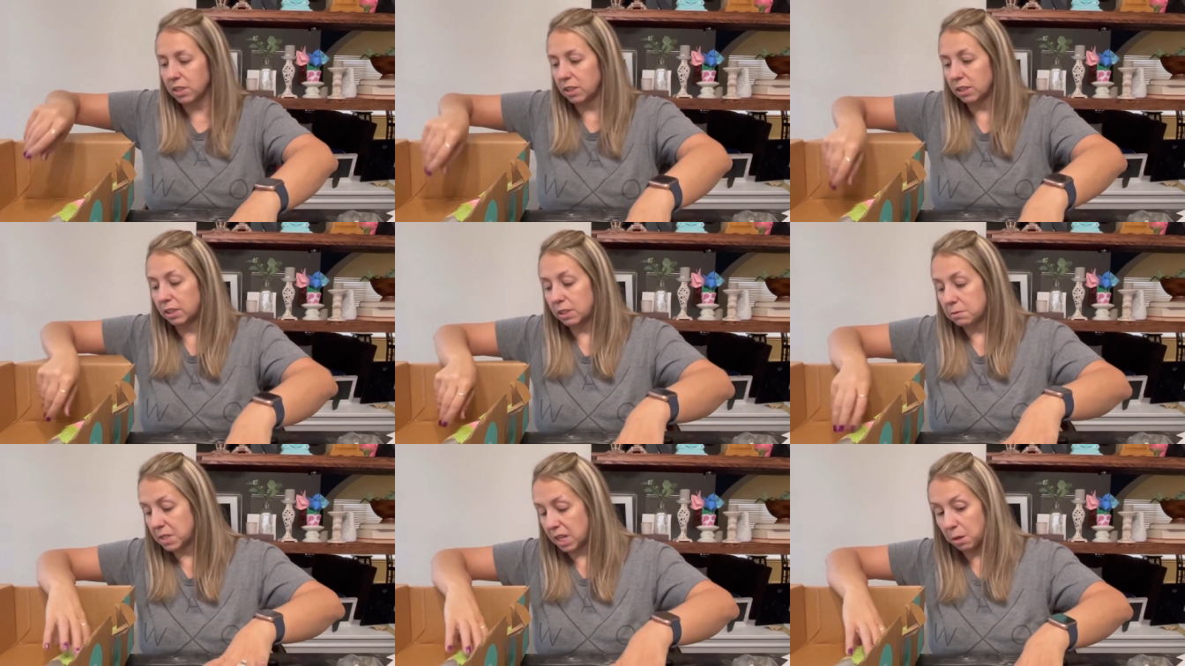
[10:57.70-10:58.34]
to look
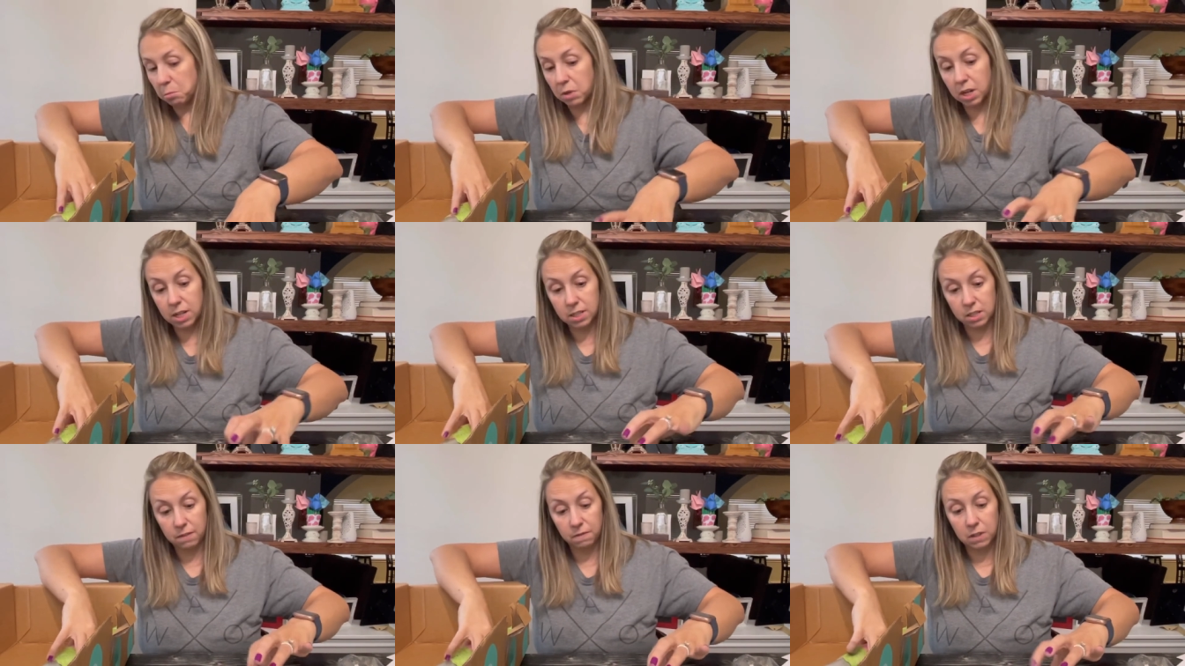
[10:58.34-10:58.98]
those up
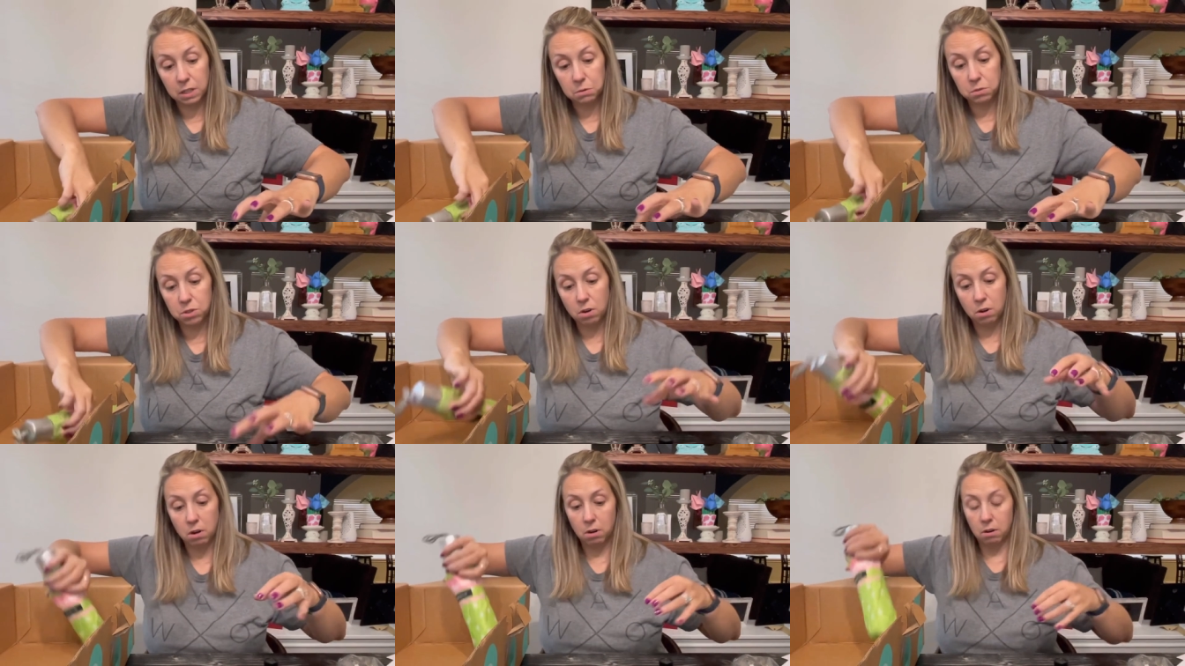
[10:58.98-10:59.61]
because if those
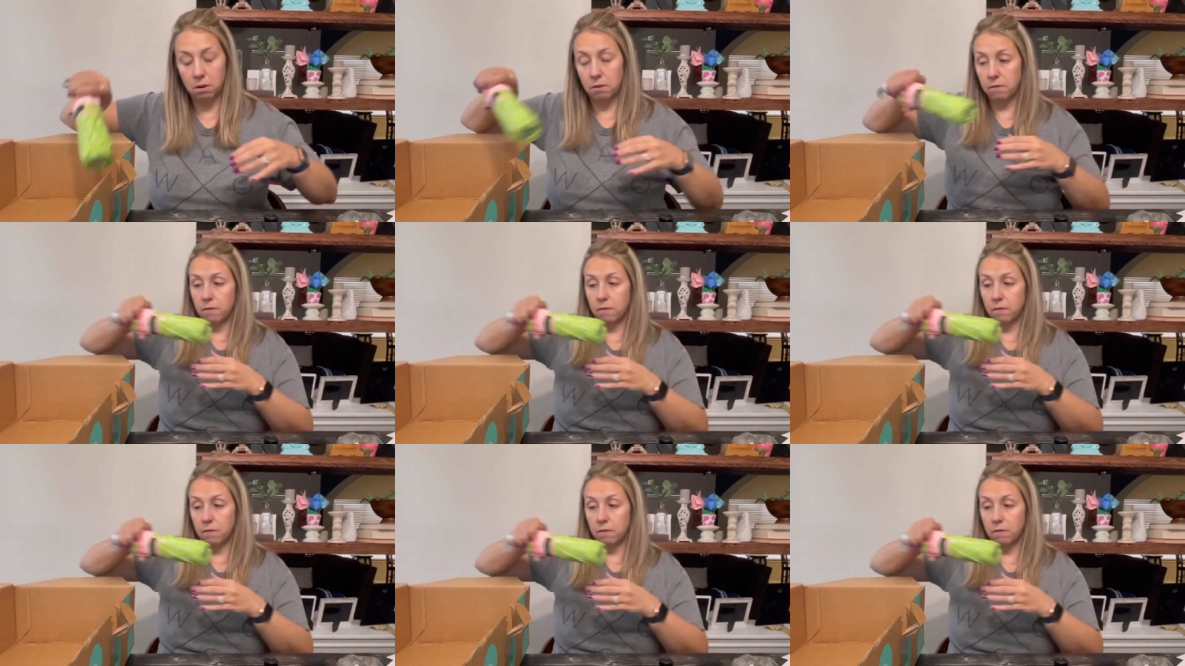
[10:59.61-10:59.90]
are